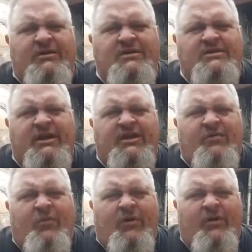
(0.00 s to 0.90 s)
Sand
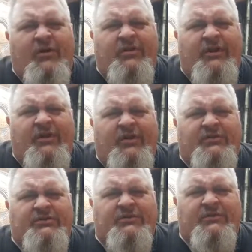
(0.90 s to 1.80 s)
and water, I think,
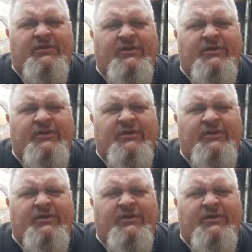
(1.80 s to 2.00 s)
also